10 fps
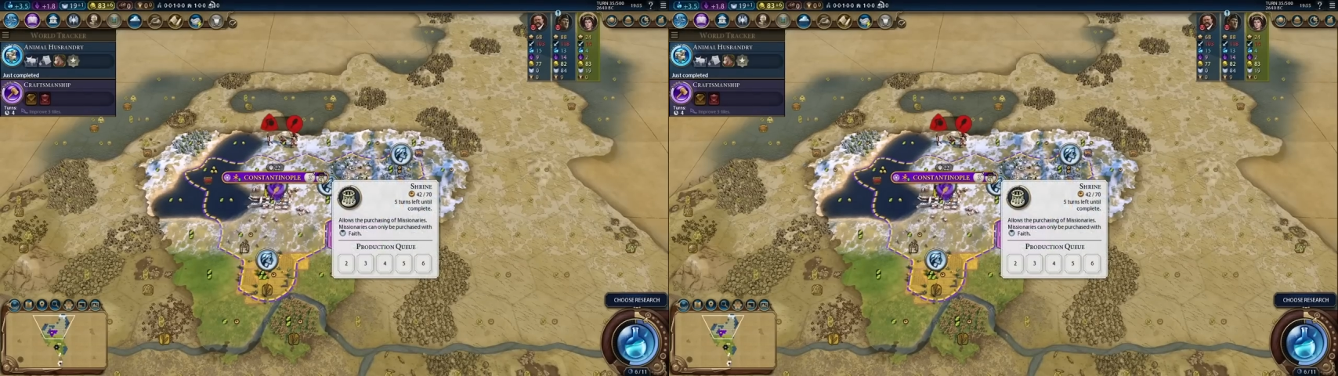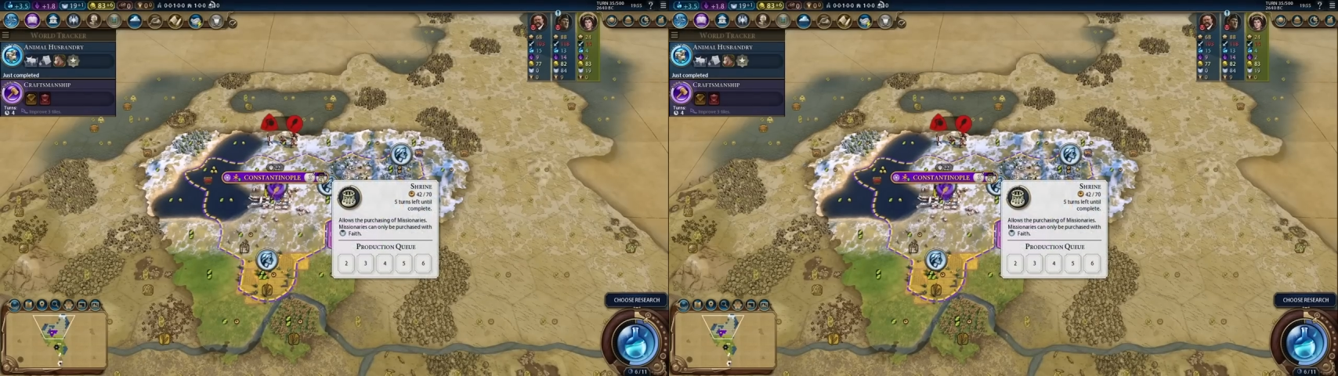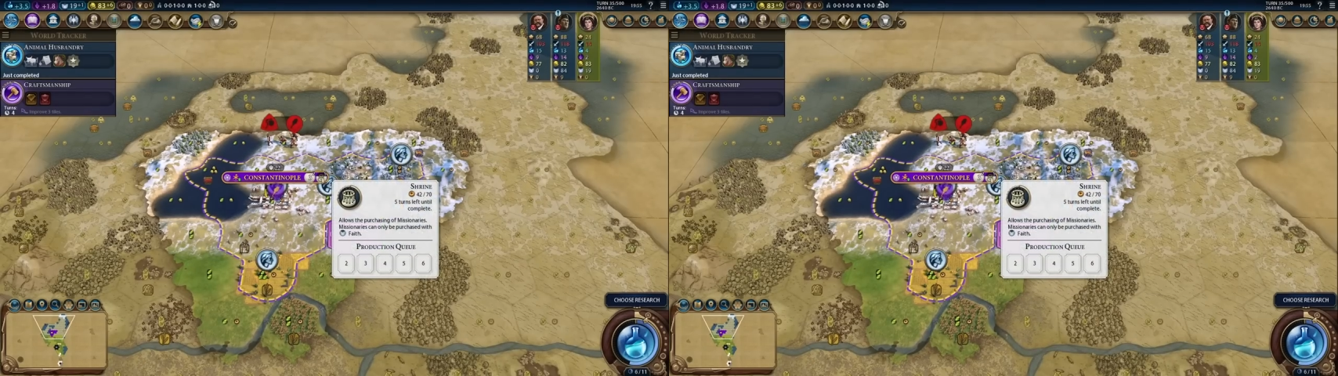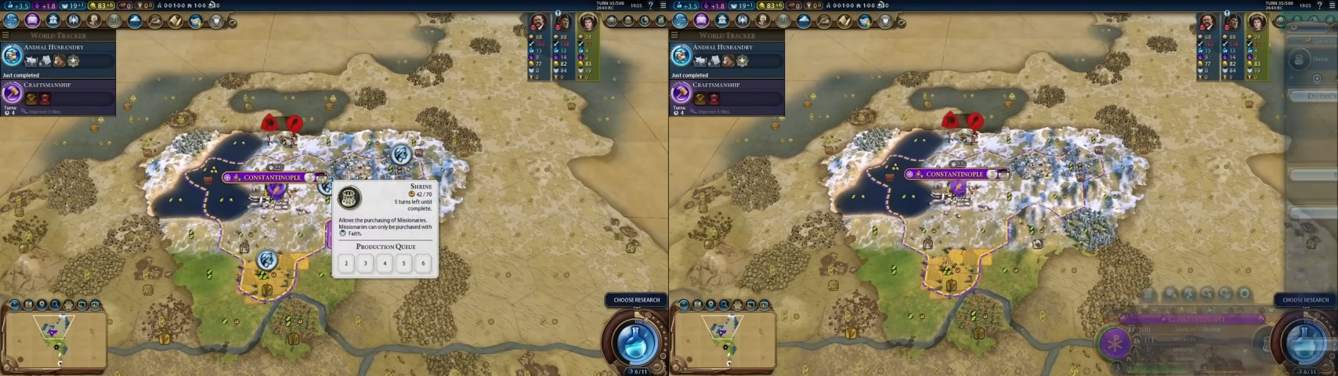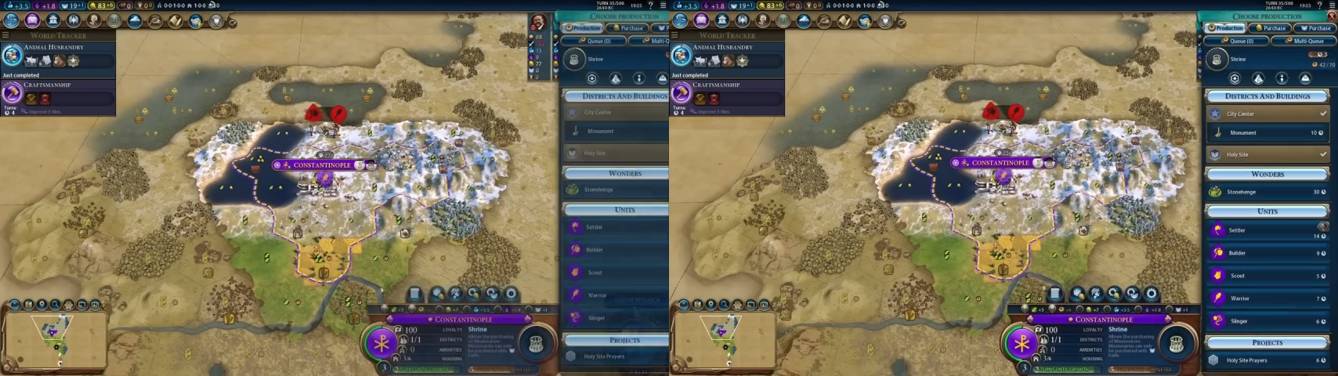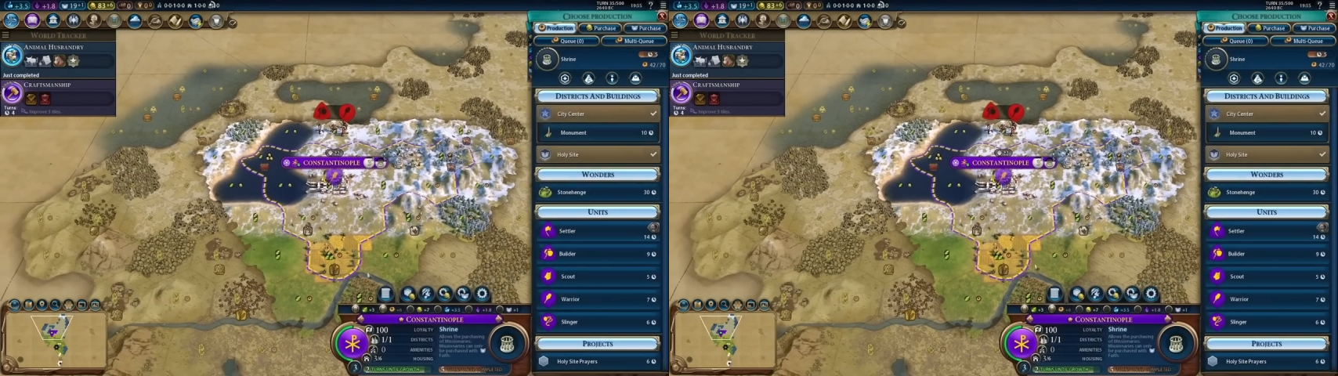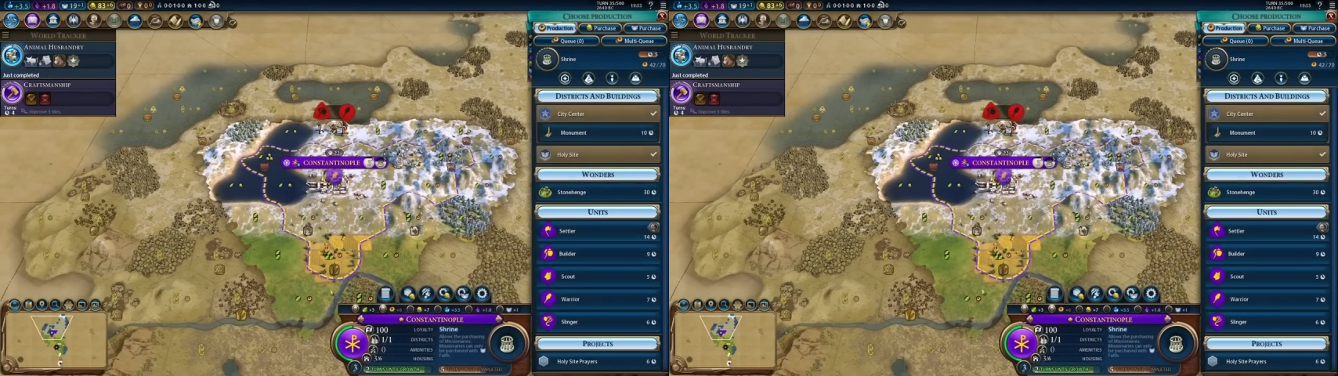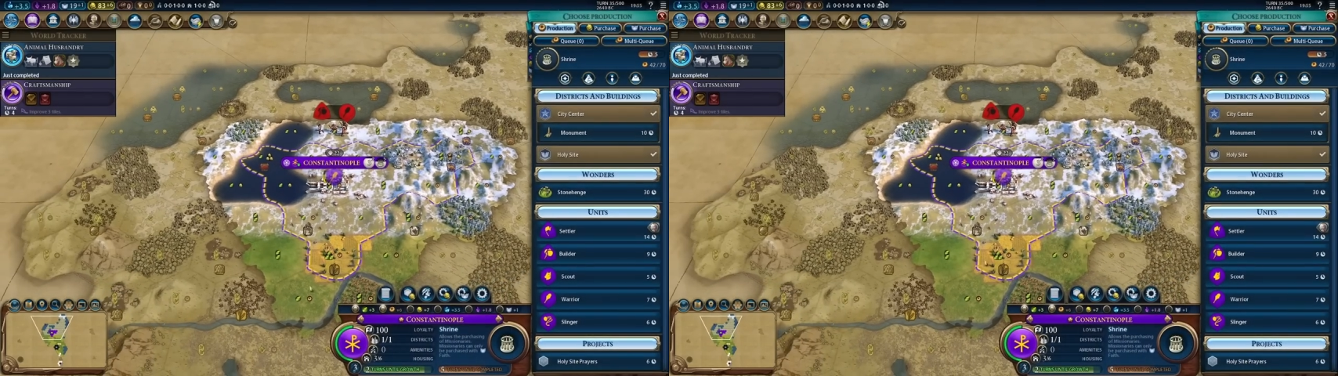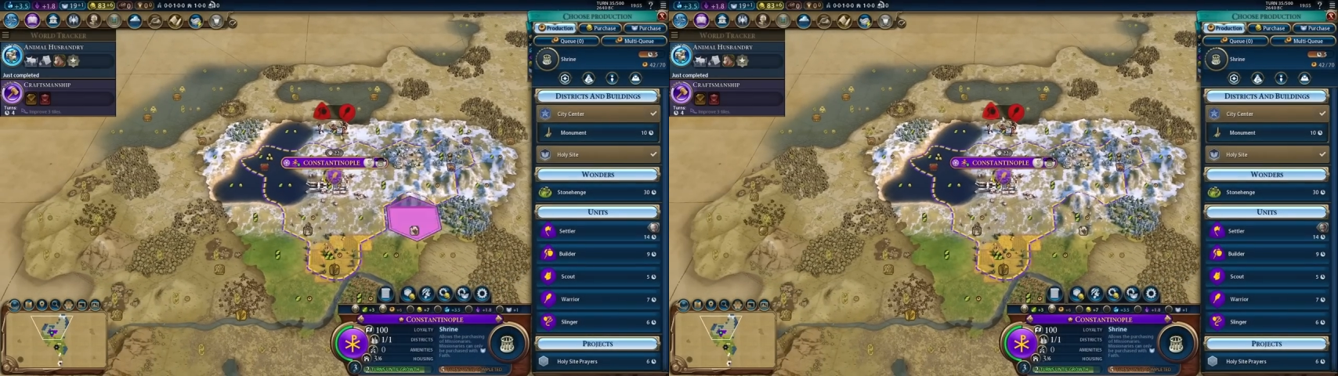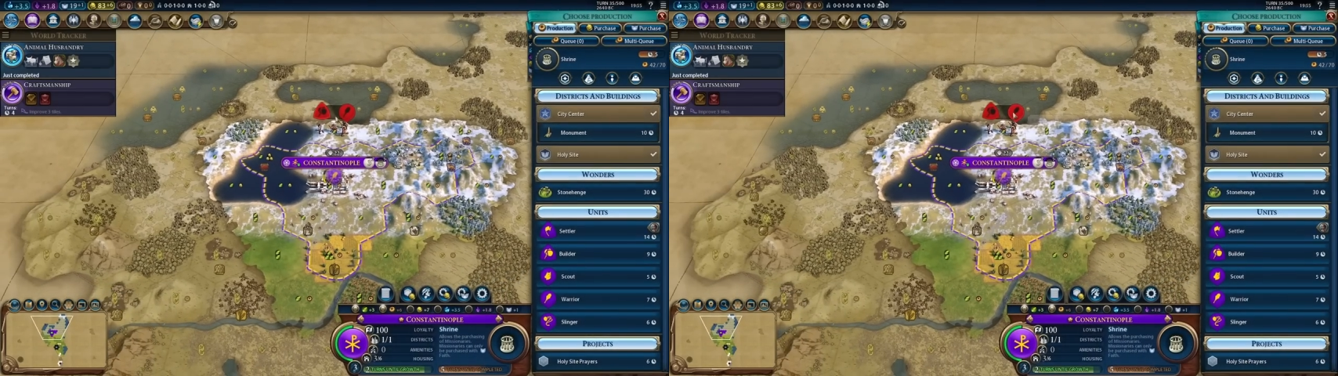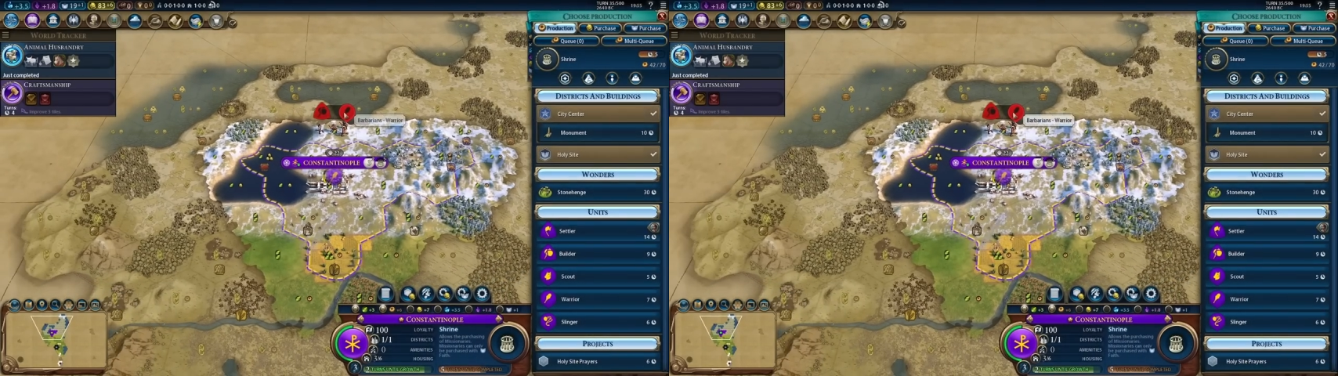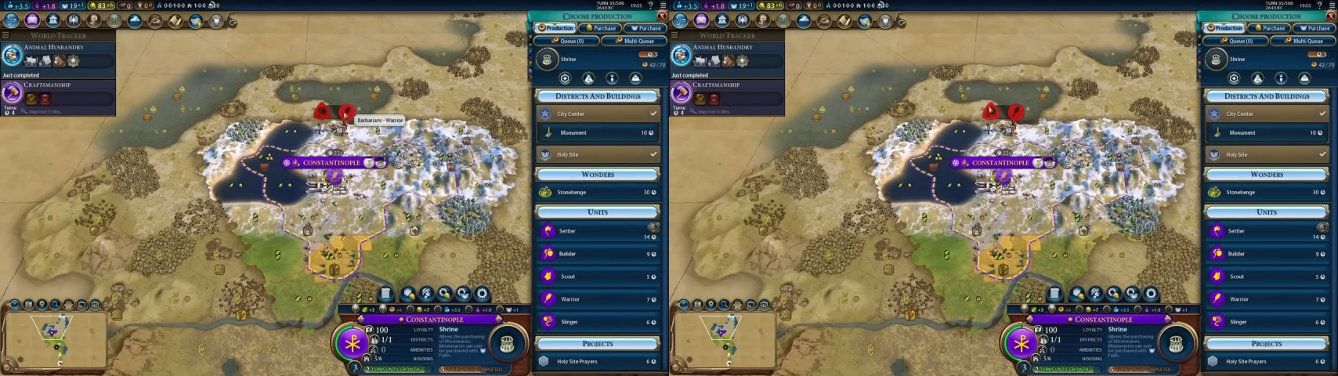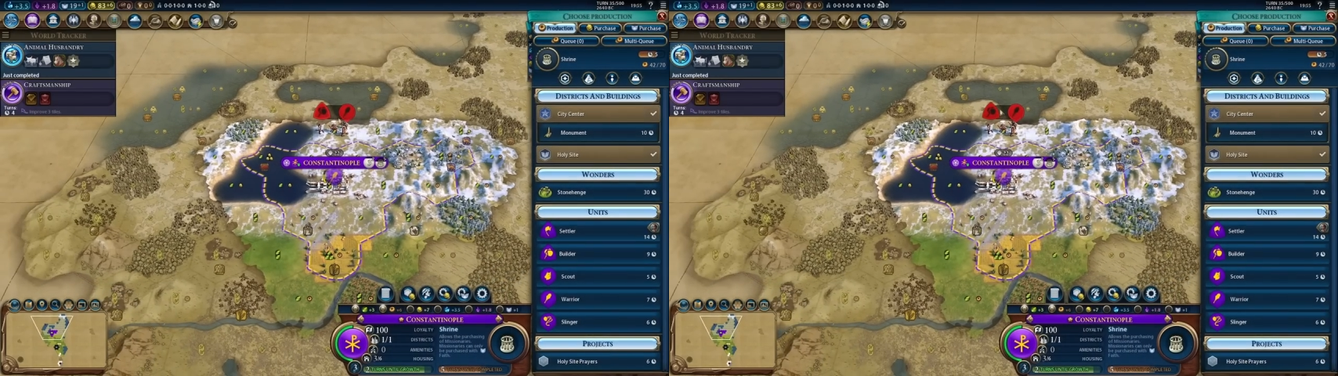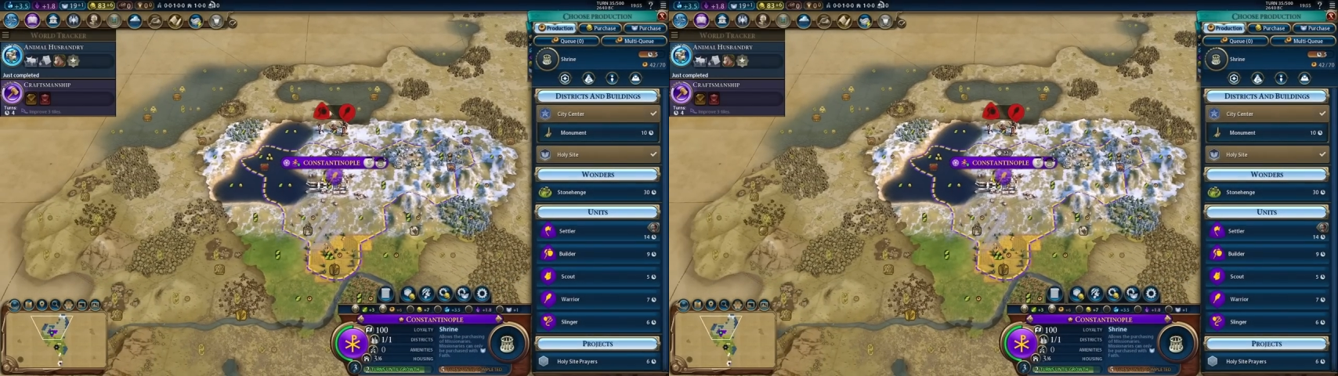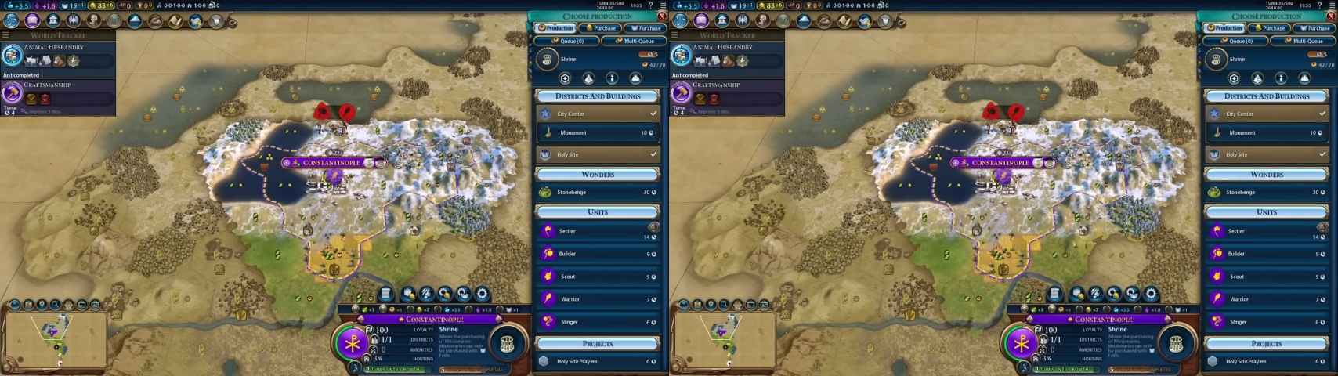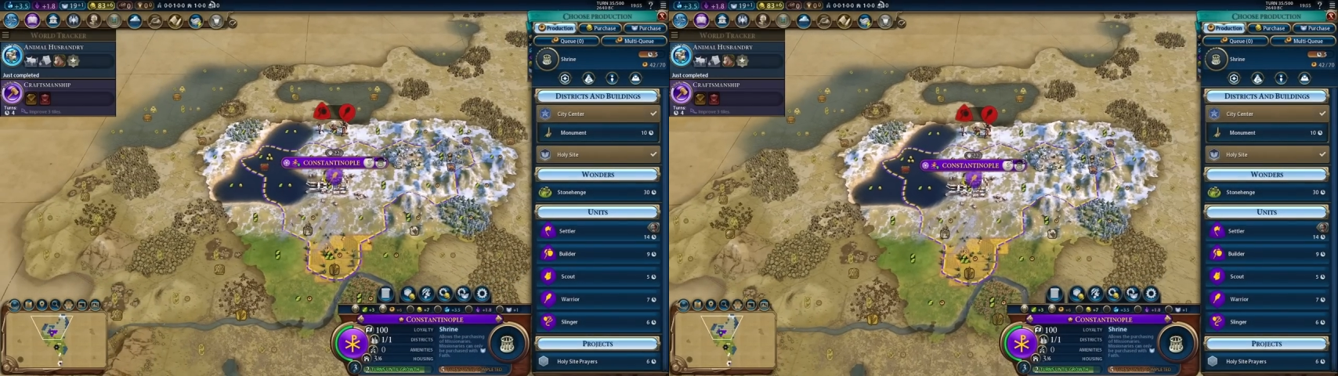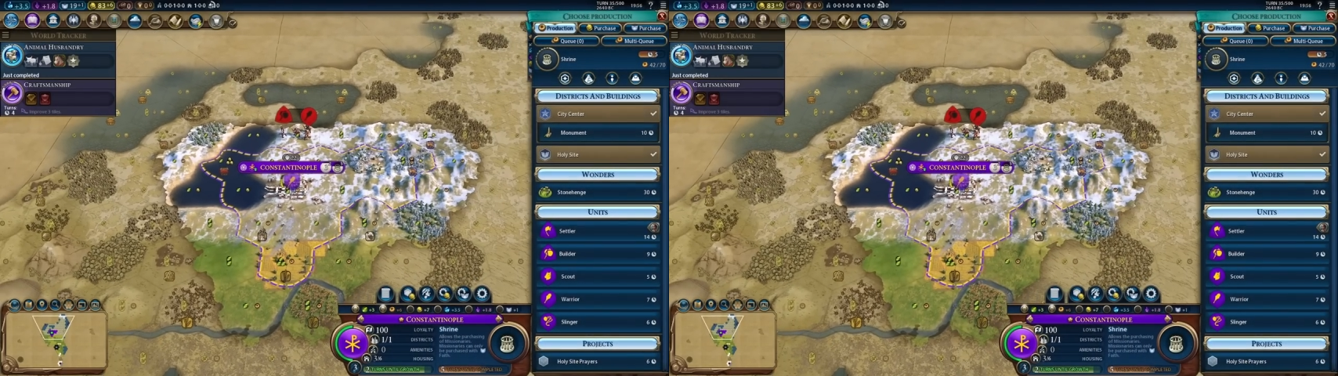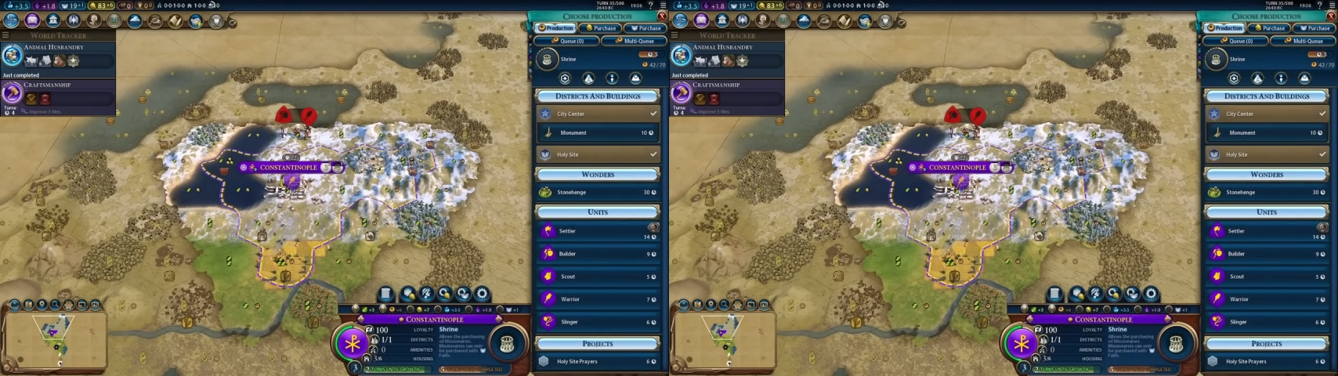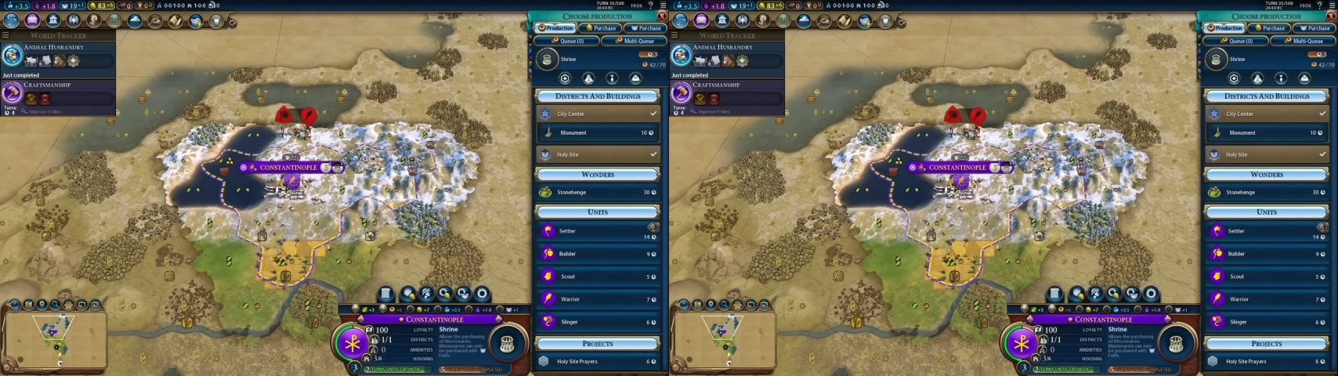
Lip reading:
(no speaker visible)